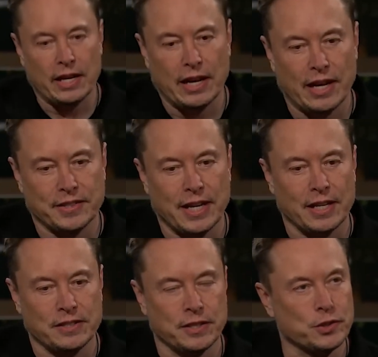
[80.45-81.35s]
Musk
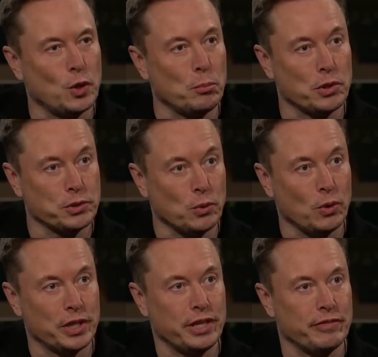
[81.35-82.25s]
wasn't always a
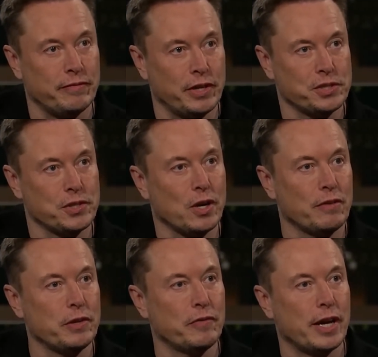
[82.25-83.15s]
contender for the top
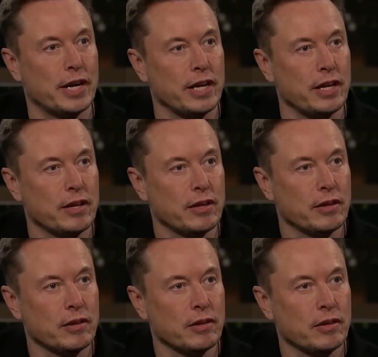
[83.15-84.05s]
spot. Just a
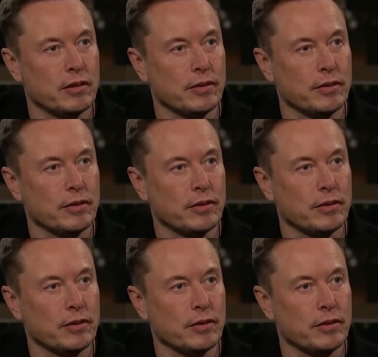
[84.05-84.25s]
few years